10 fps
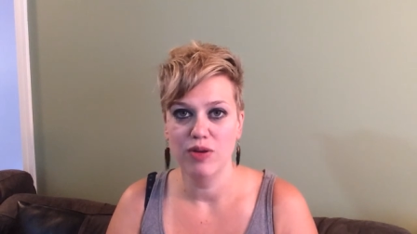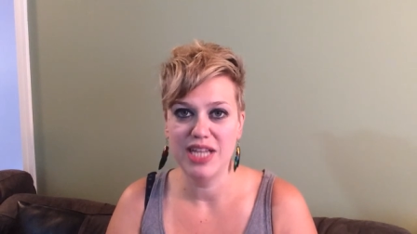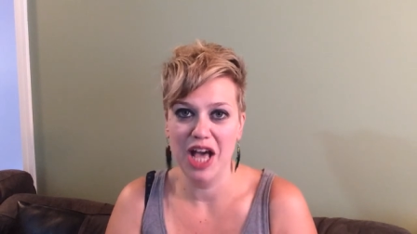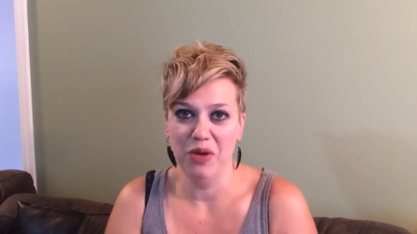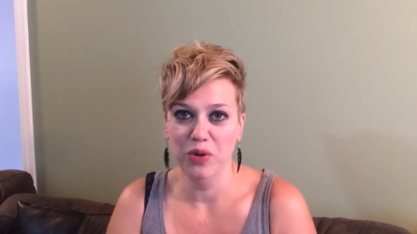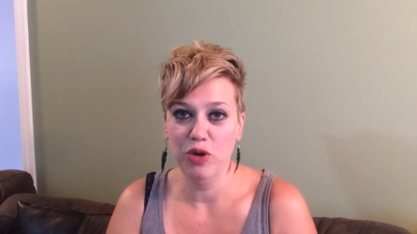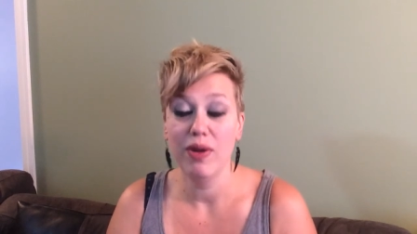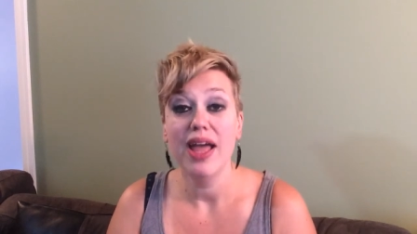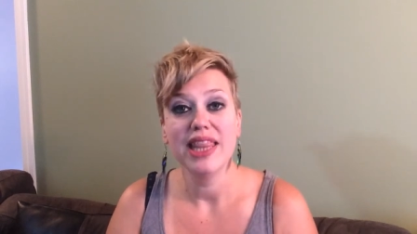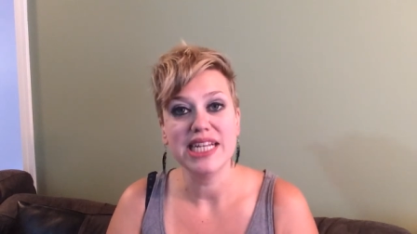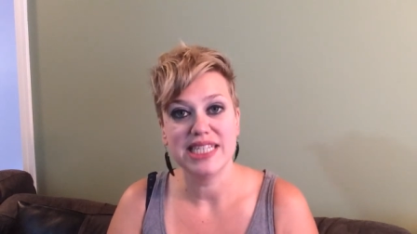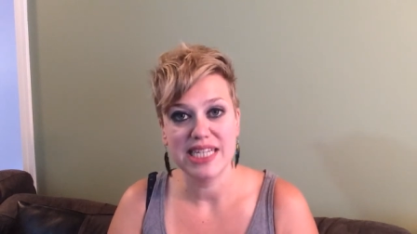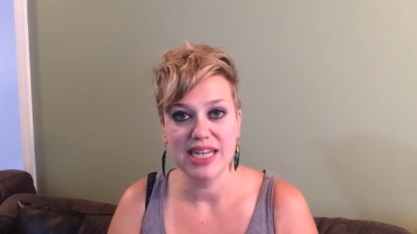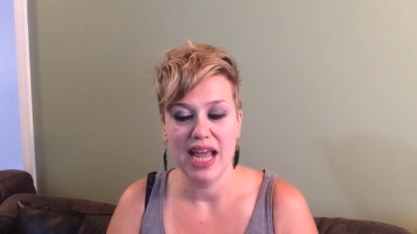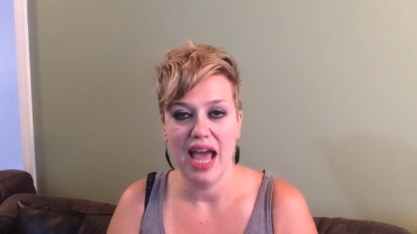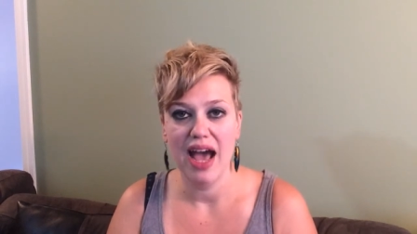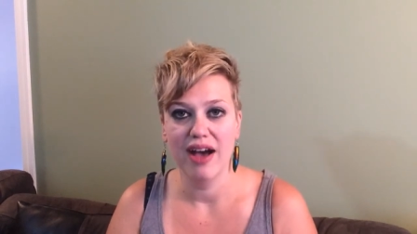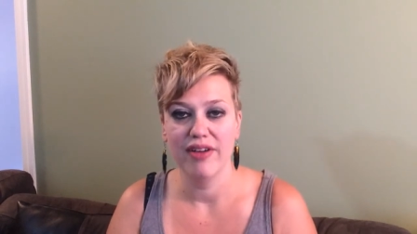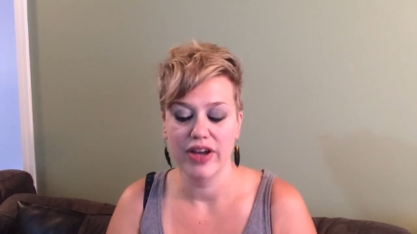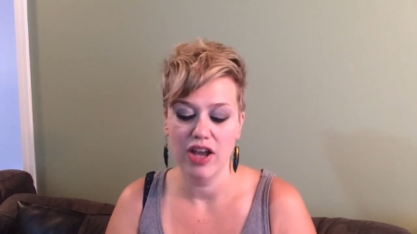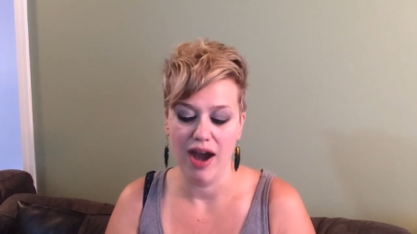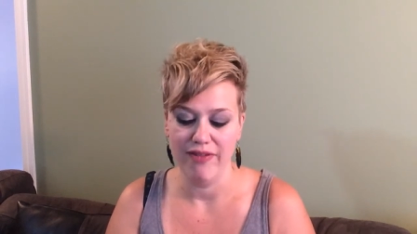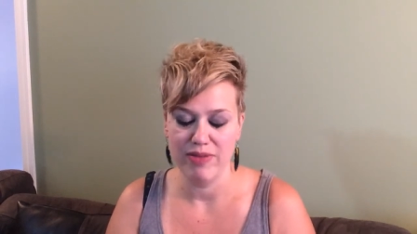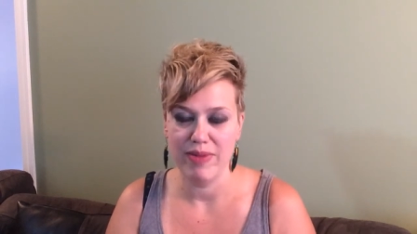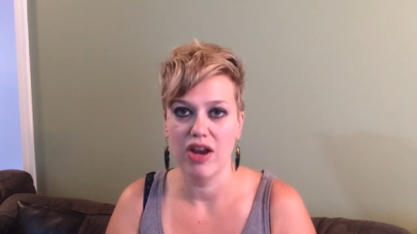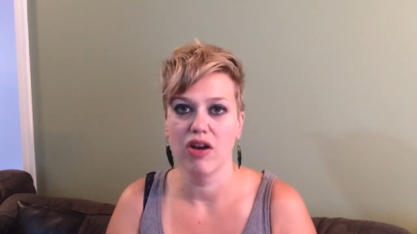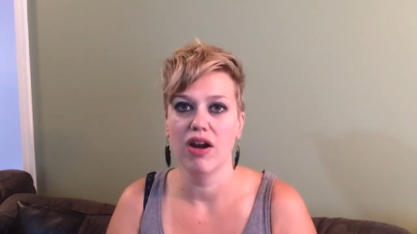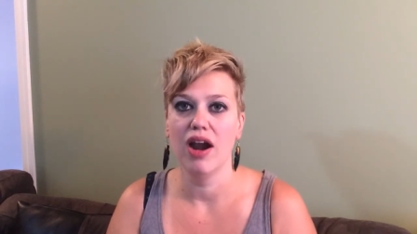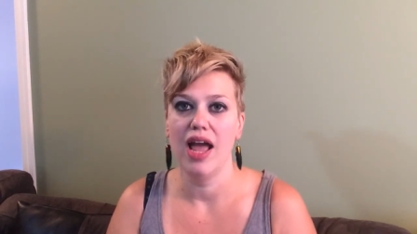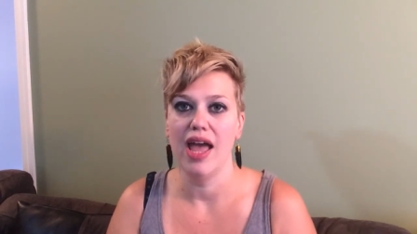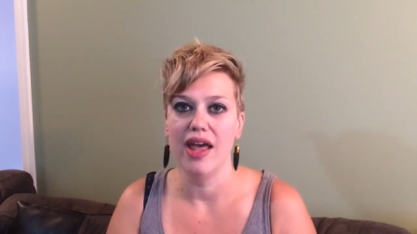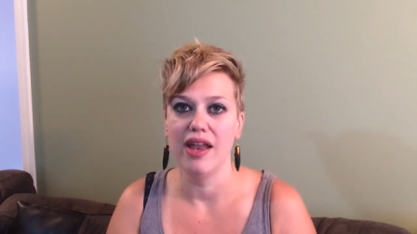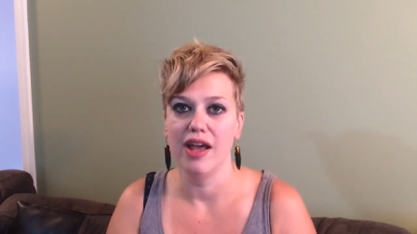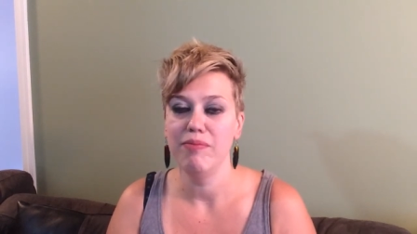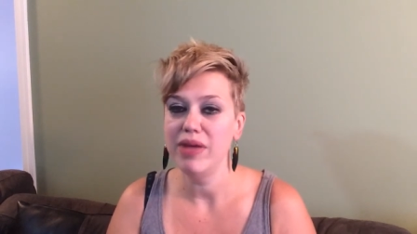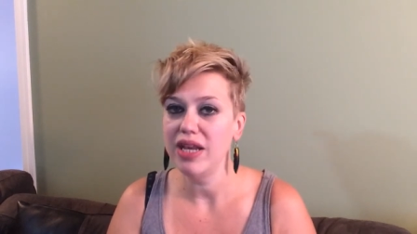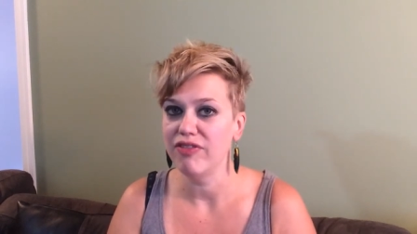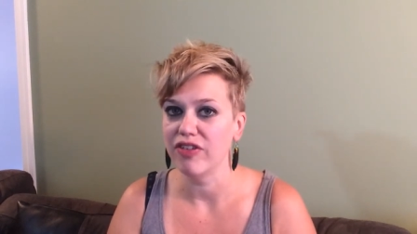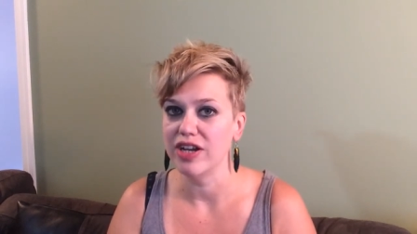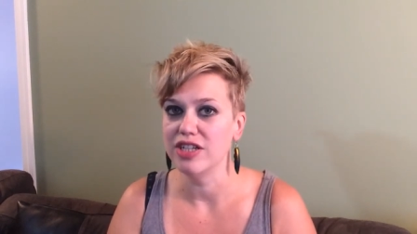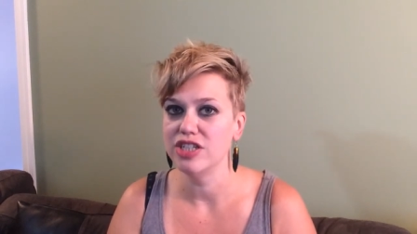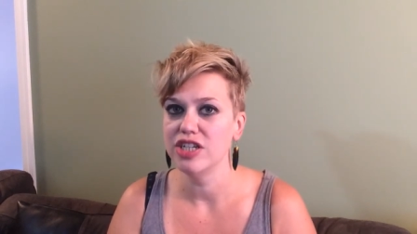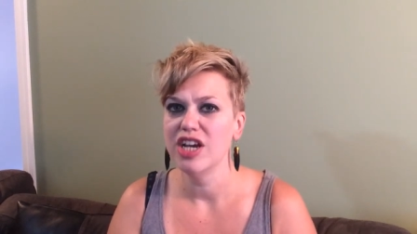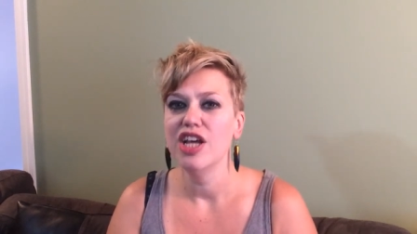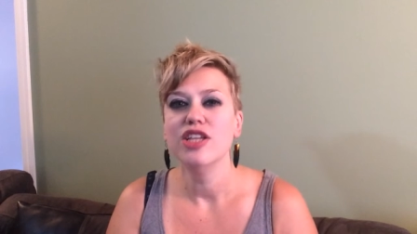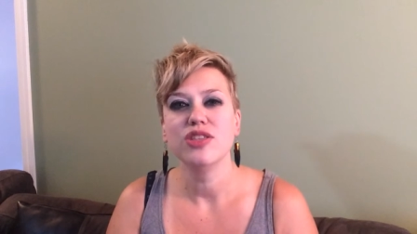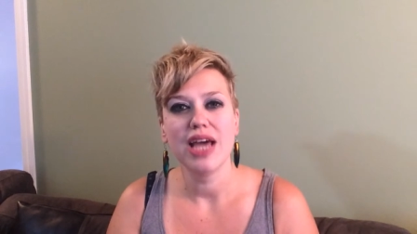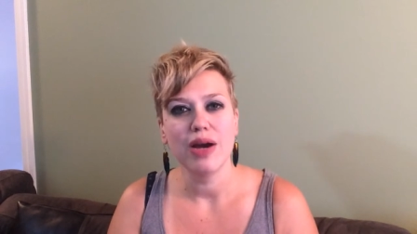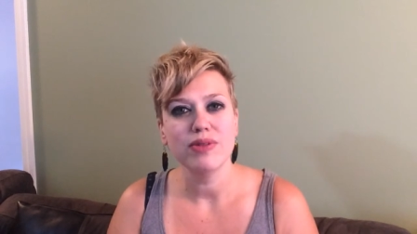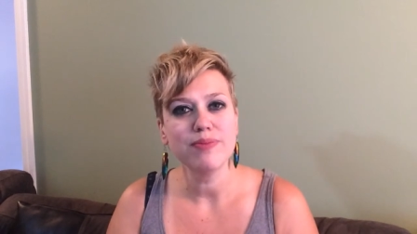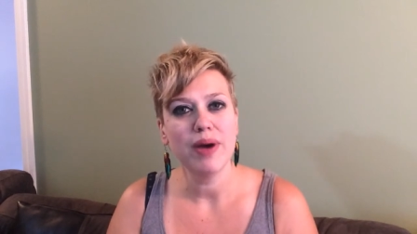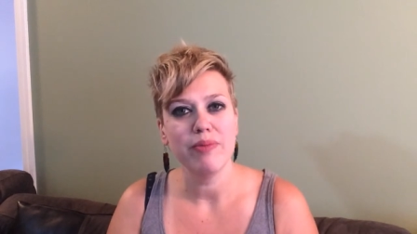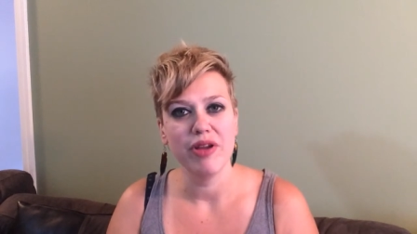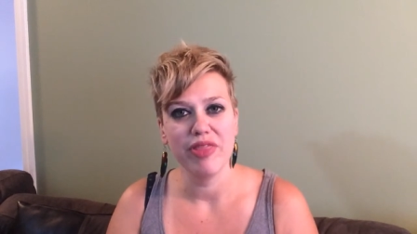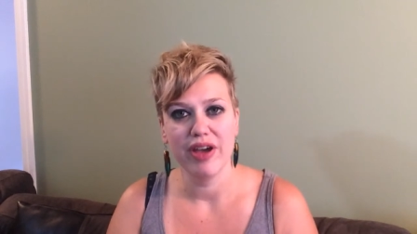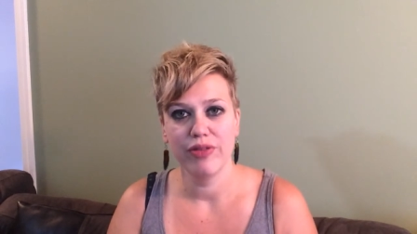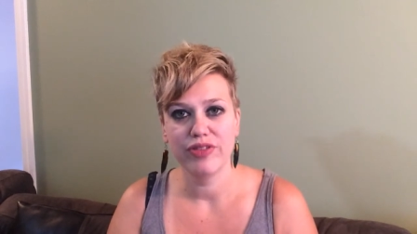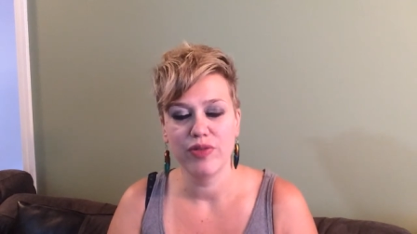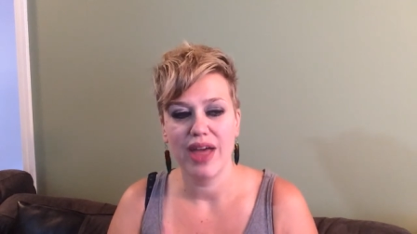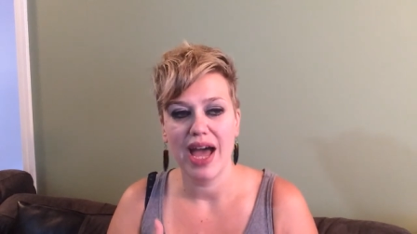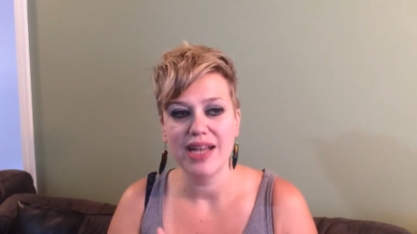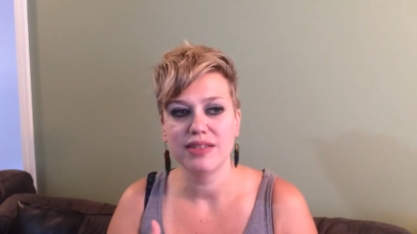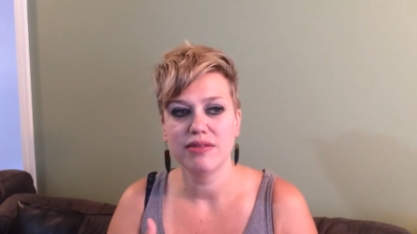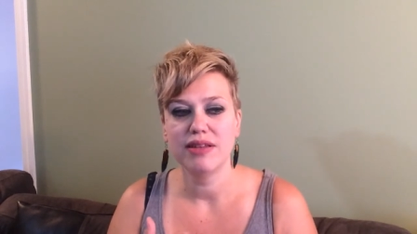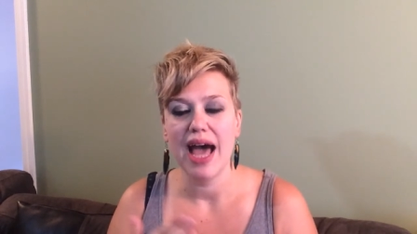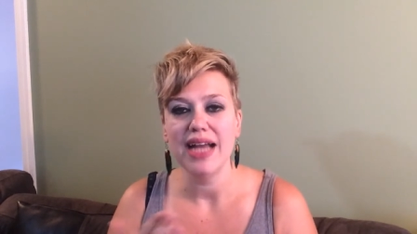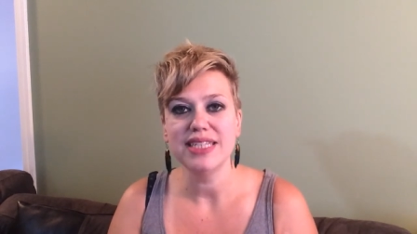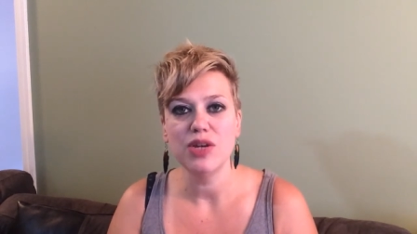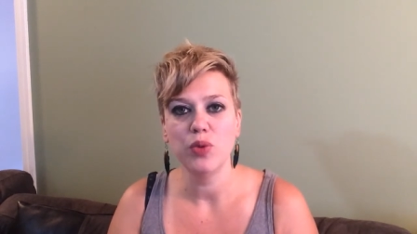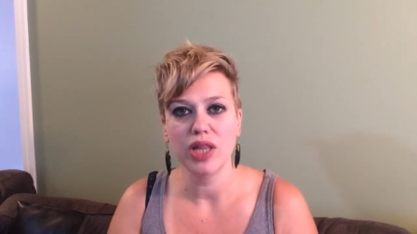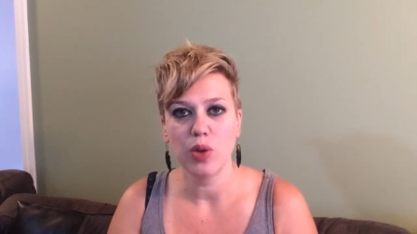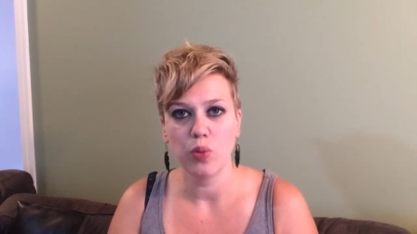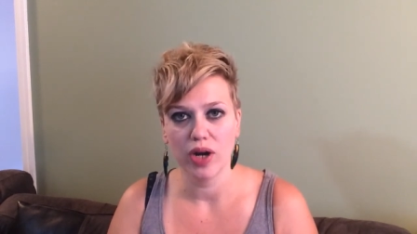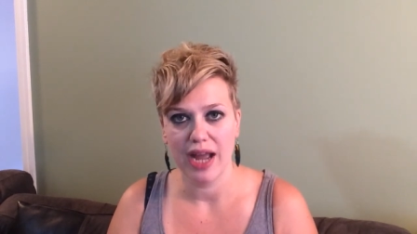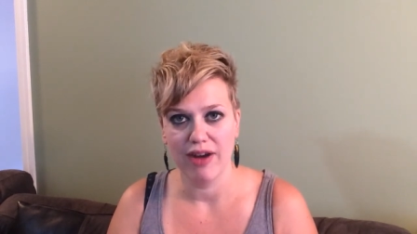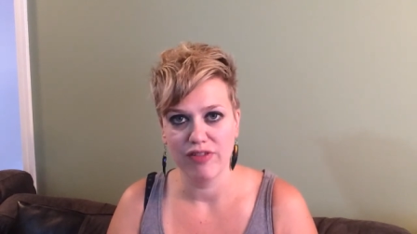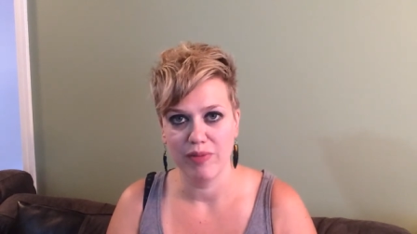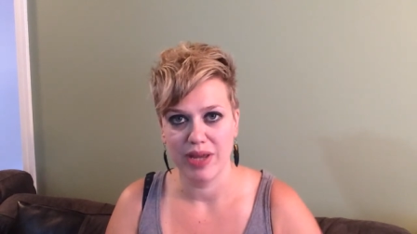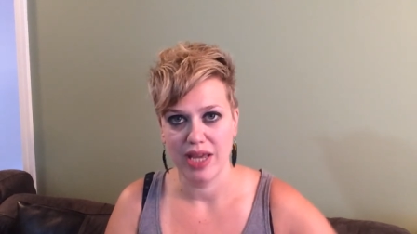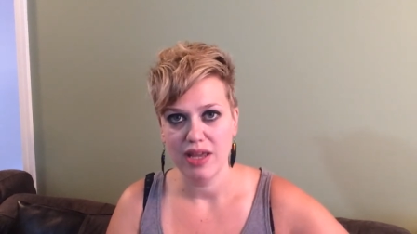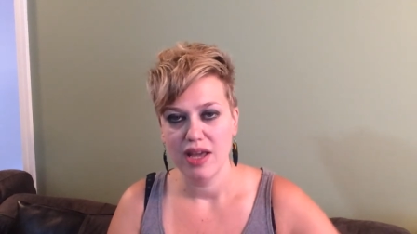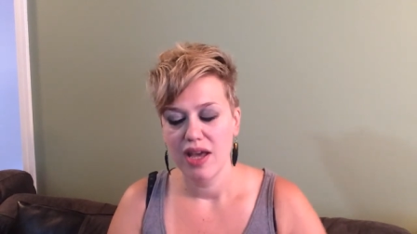hotel room that didn't have a coffee maker and a mini fridge. So that was a bummer. So that that didn't really work out for me.